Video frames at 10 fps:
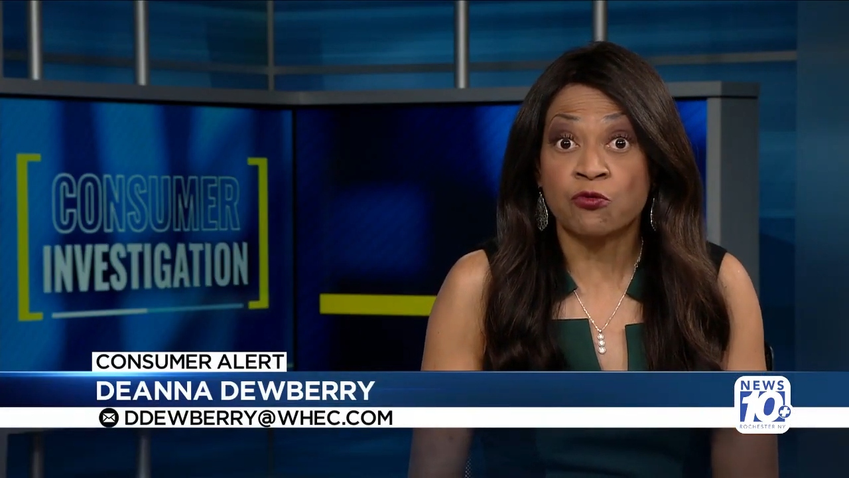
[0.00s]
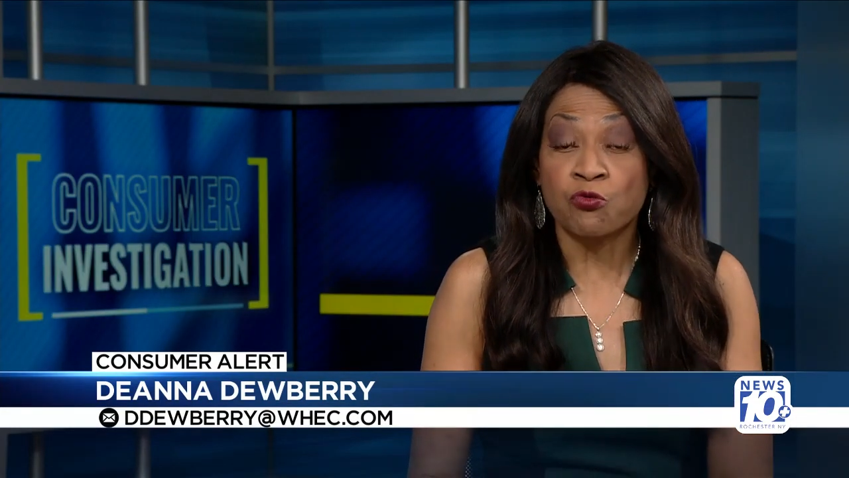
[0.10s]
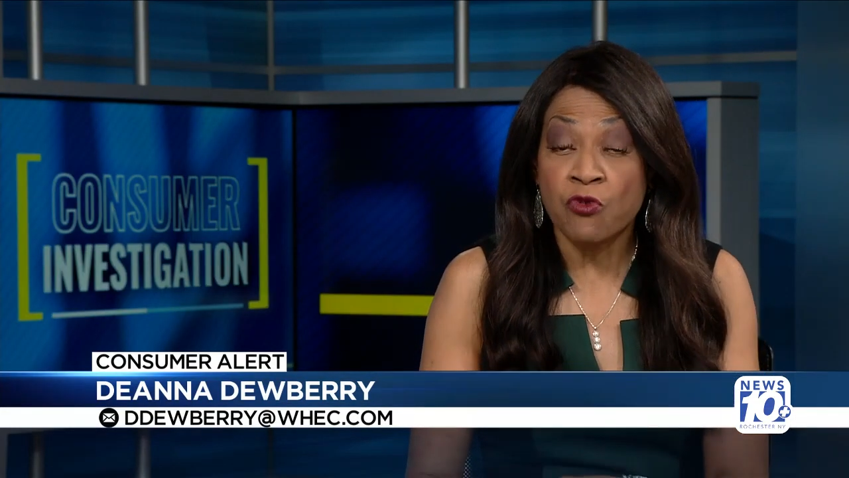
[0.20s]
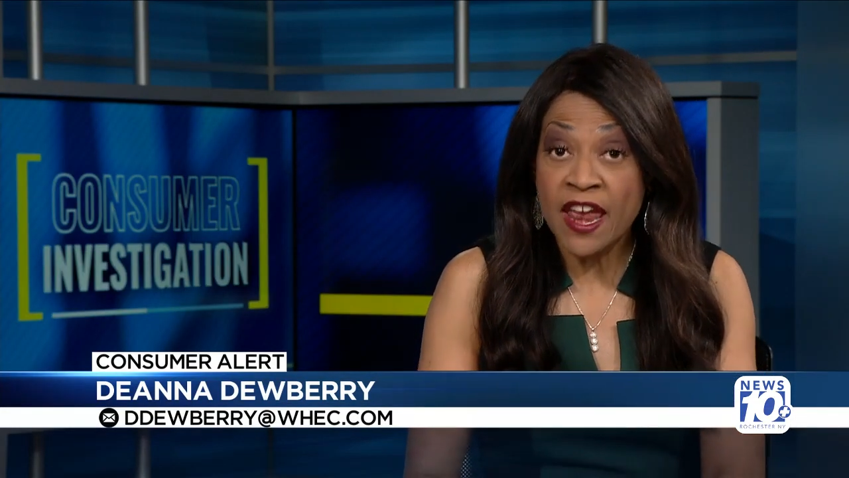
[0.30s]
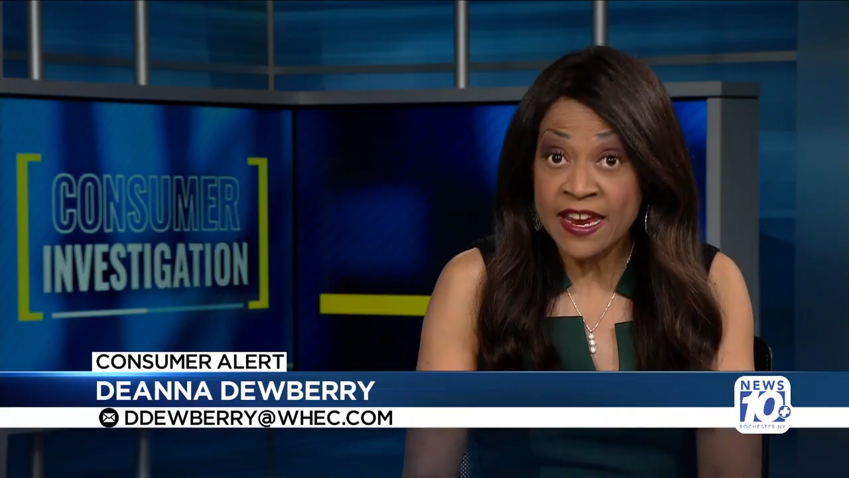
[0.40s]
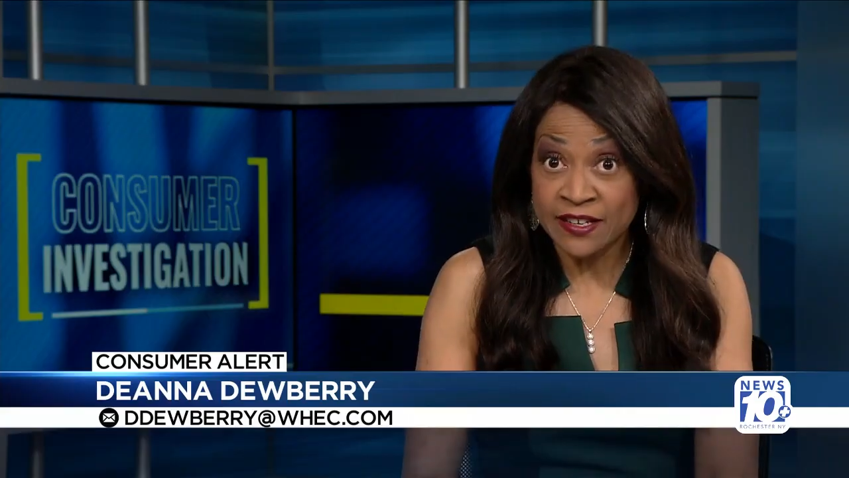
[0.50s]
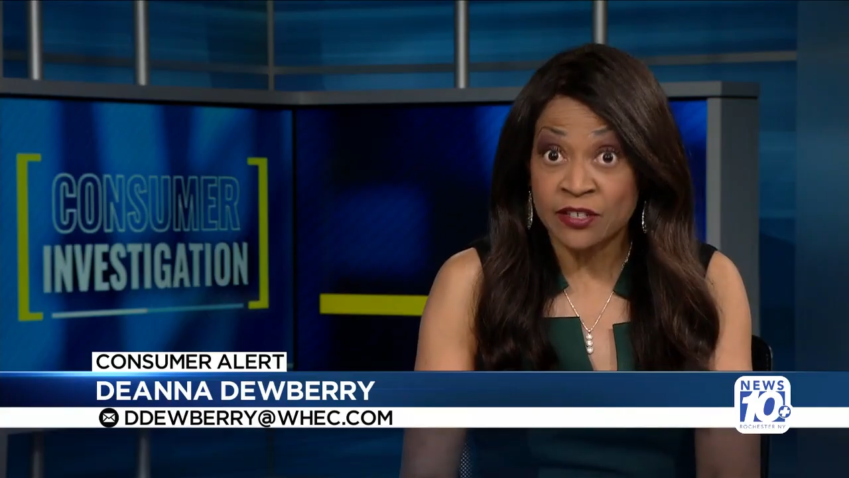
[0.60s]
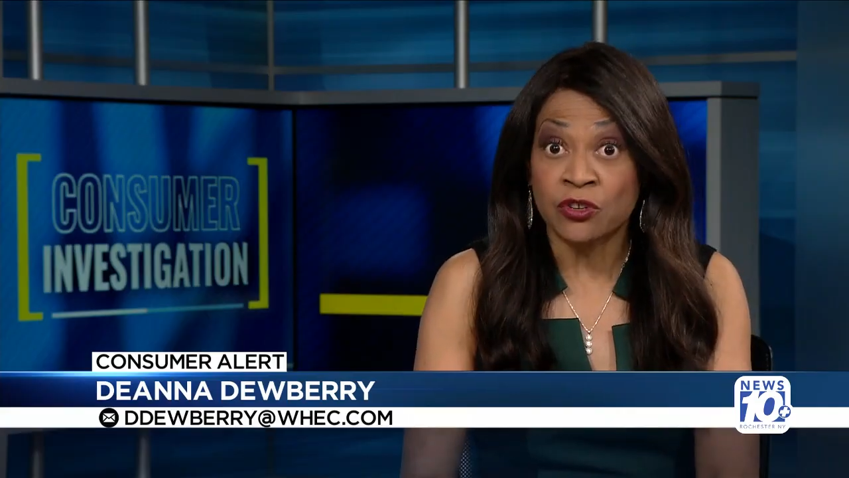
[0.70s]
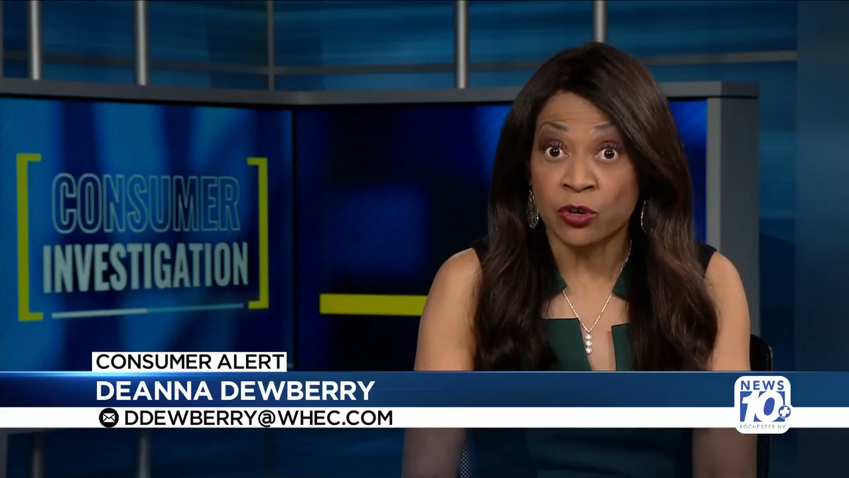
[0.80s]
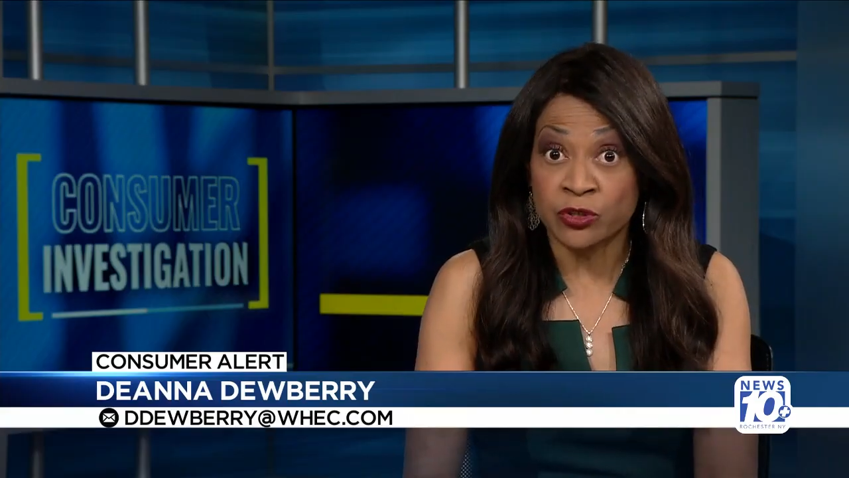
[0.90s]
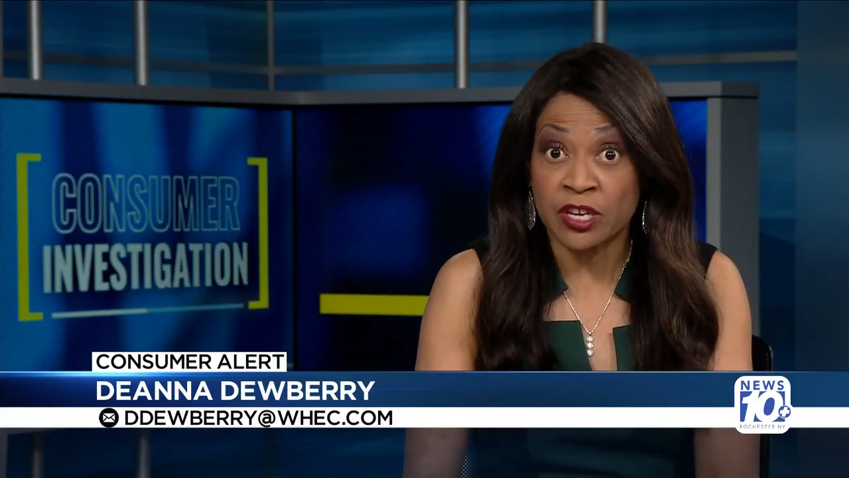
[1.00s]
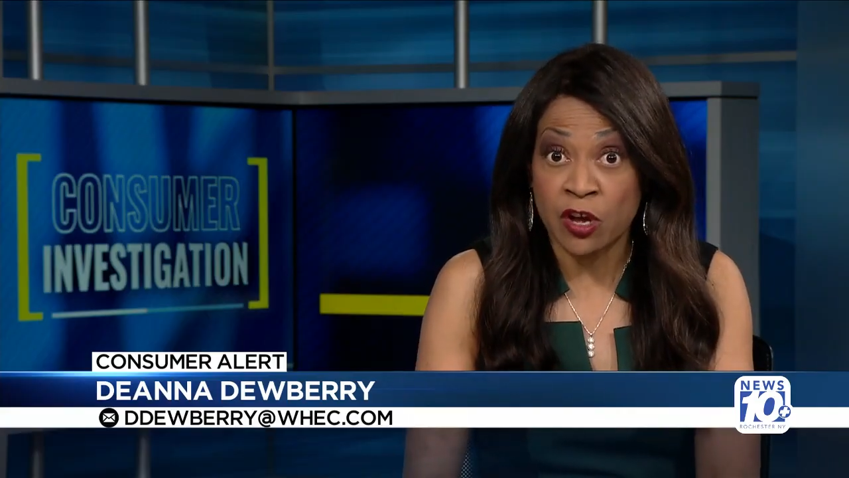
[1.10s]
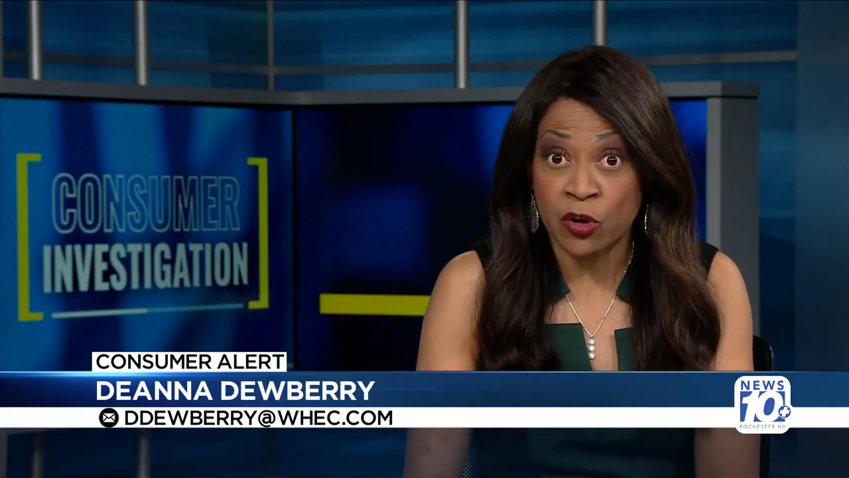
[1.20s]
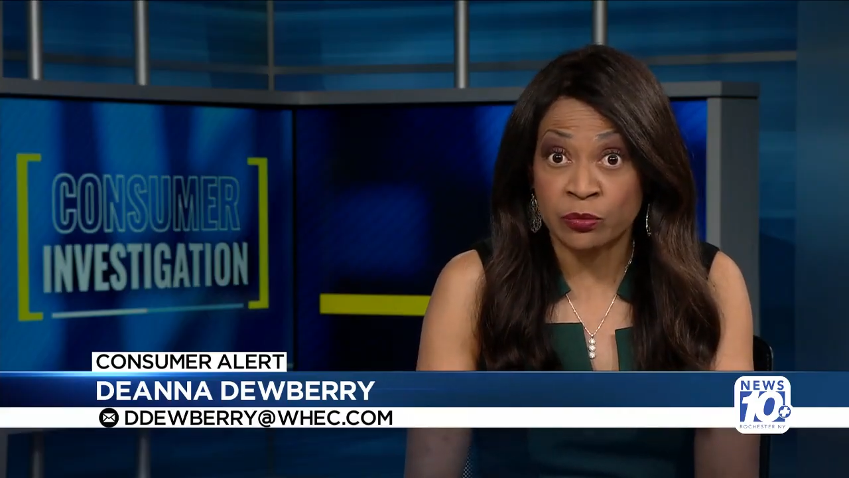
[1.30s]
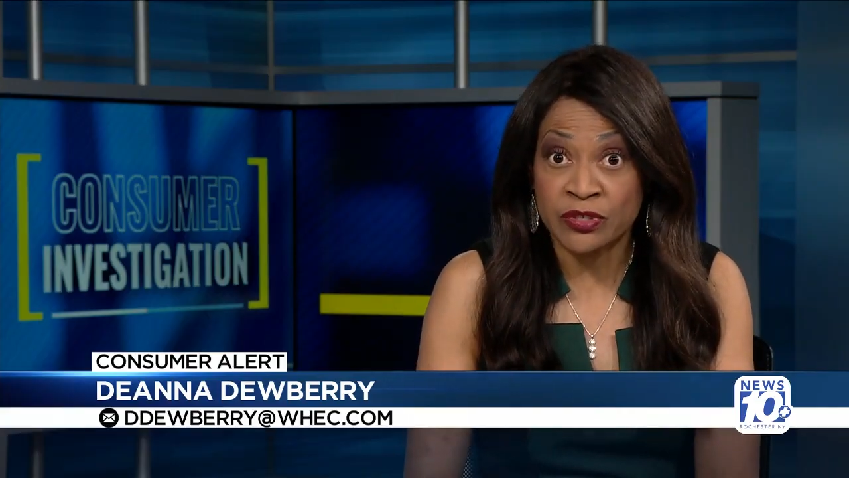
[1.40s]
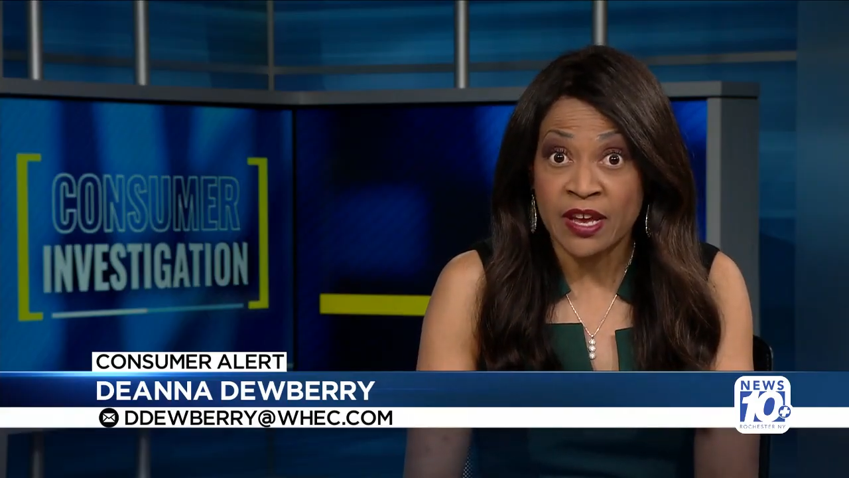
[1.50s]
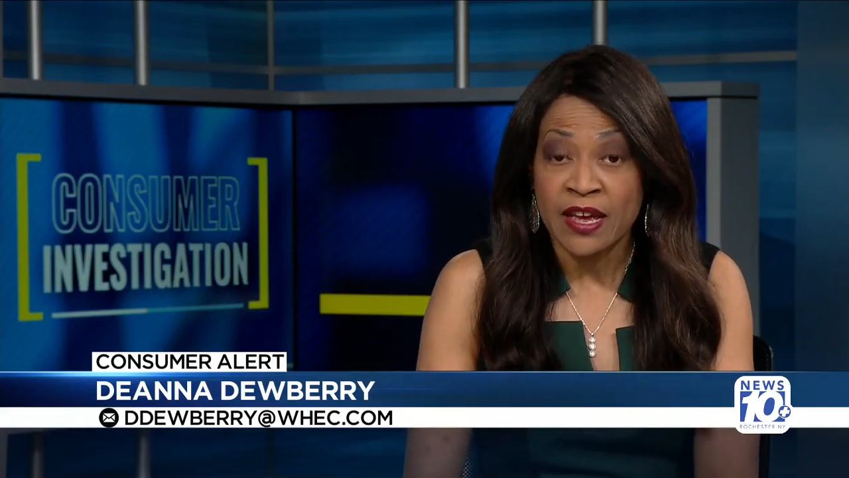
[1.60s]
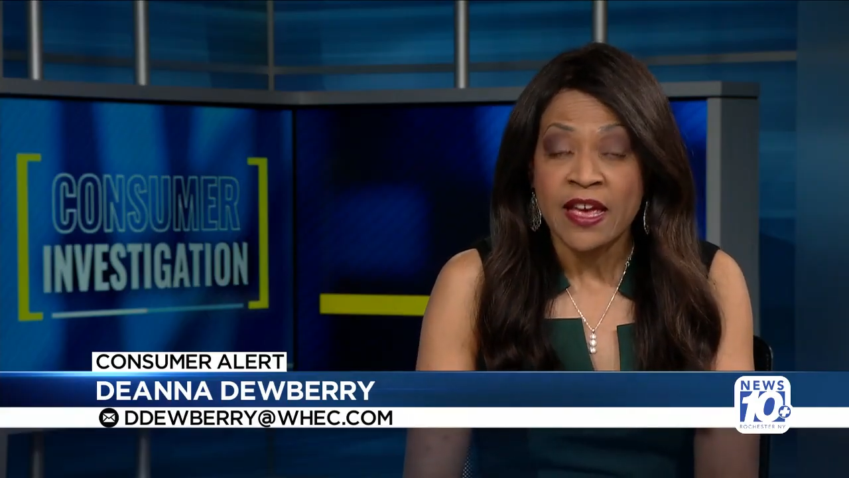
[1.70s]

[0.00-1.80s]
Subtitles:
rate nursing homes,